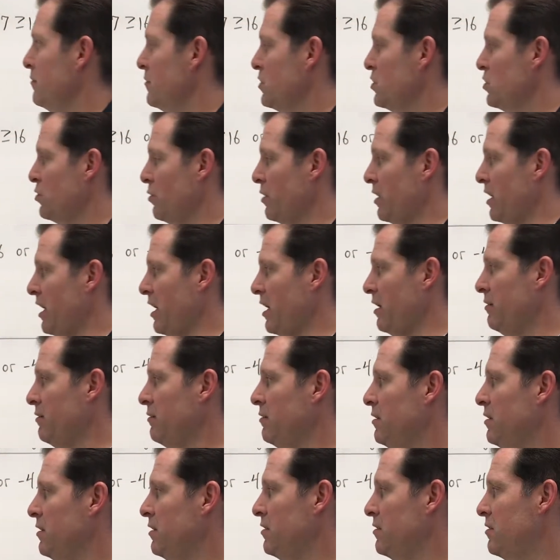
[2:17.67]
So again,
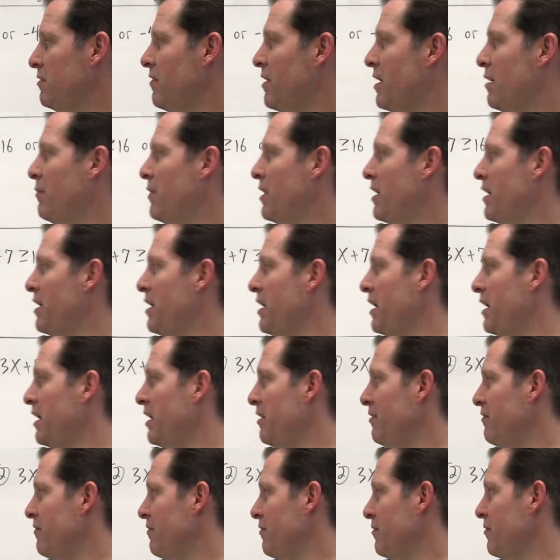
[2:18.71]
divide by a
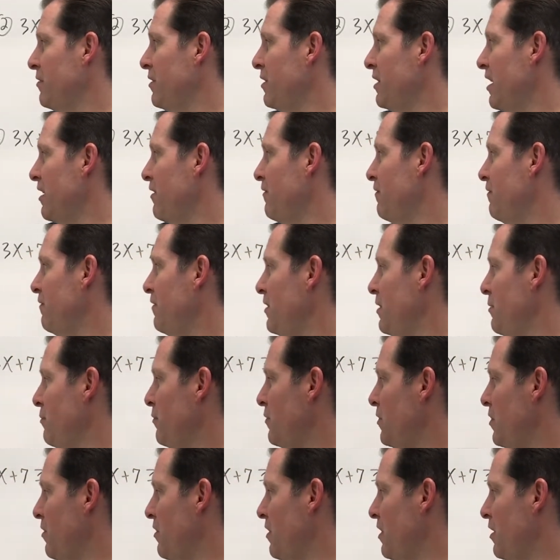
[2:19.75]
negative, you got to flip
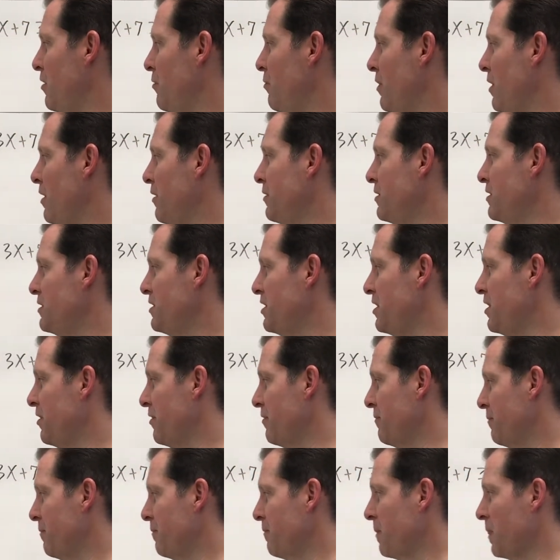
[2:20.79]
your inequalities here.
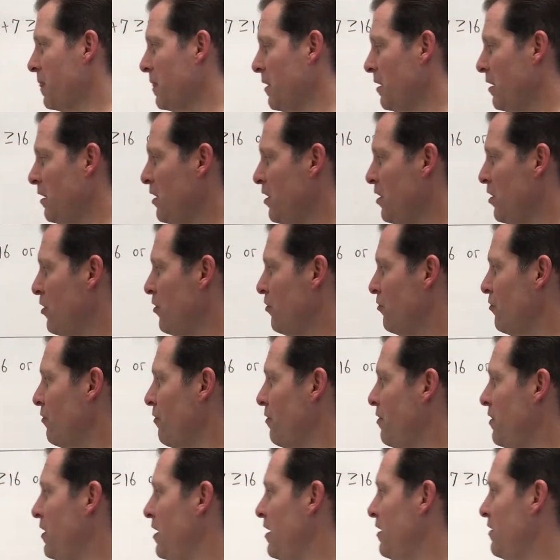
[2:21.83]
So
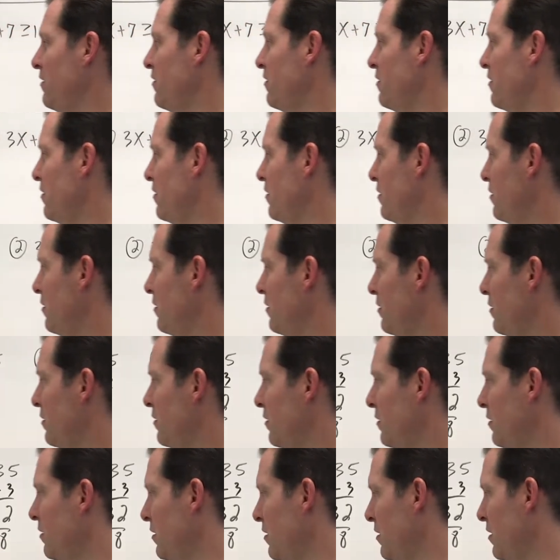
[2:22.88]
this
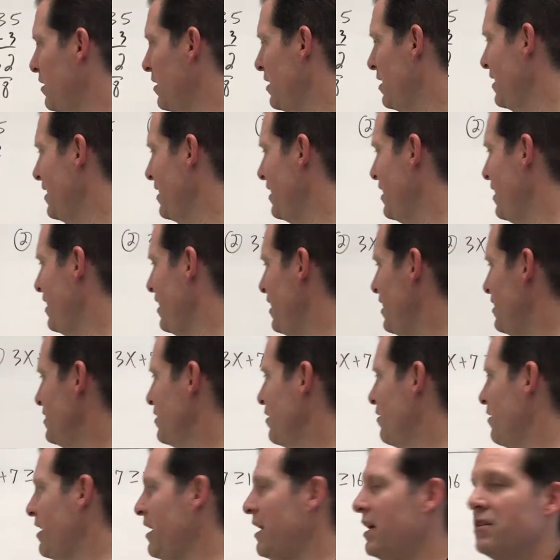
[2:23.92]
is
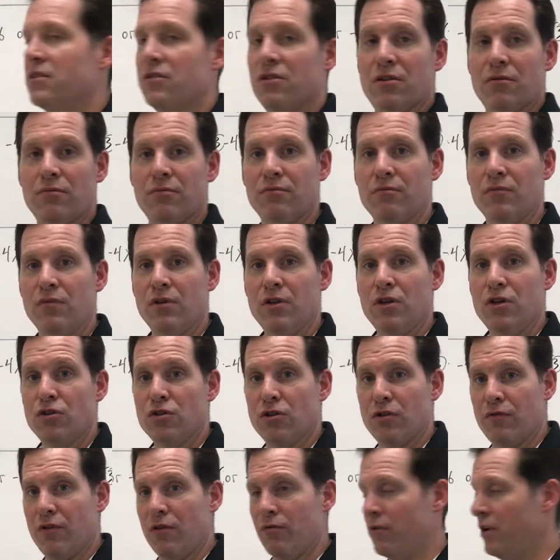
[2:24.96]
our answer. So
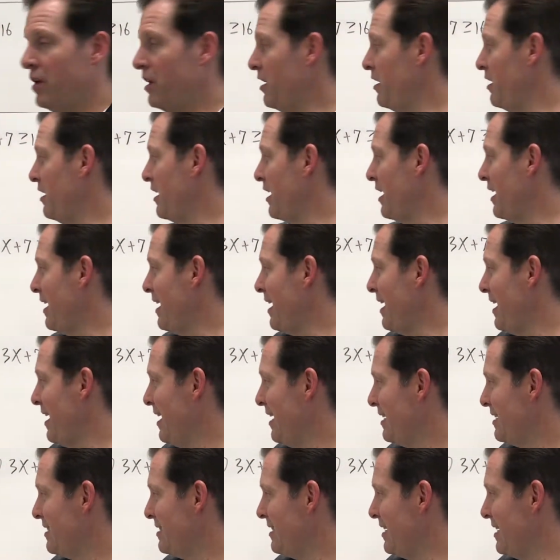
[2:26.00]
if you read it, you got
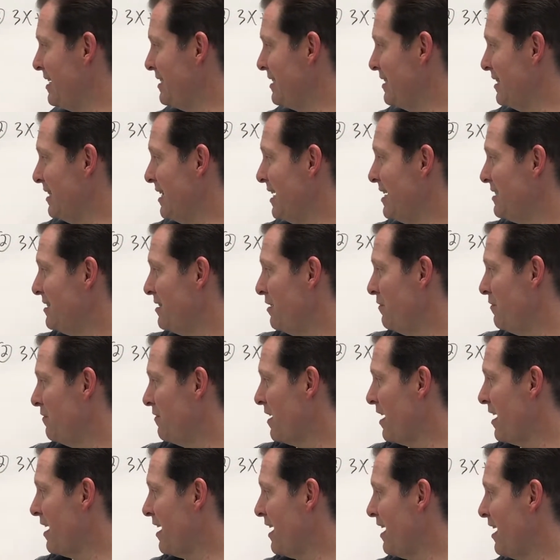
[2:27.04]
x is less than
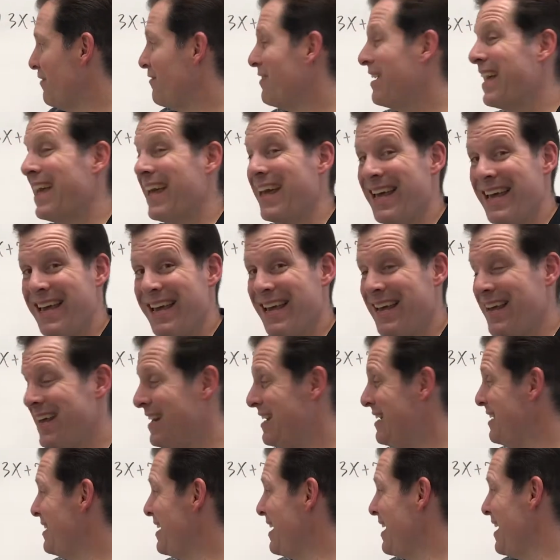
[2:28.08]
5
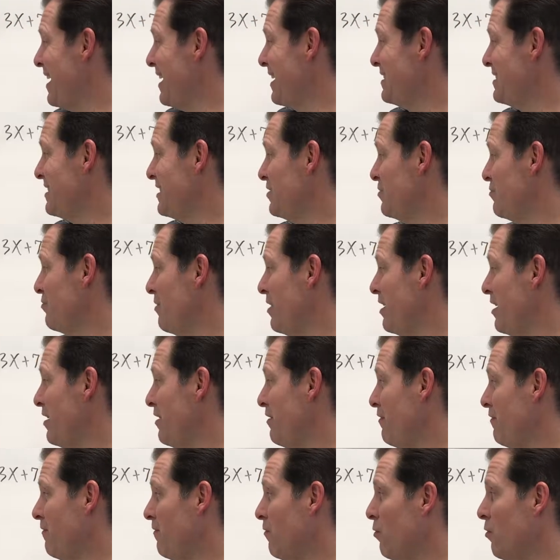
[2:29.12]
and x is greater
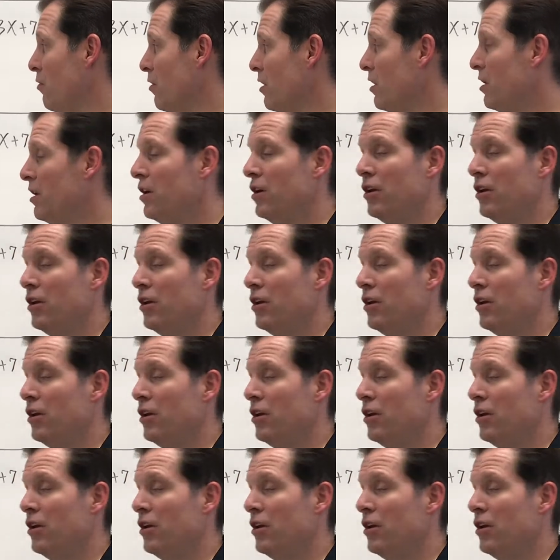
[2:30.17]
than 4.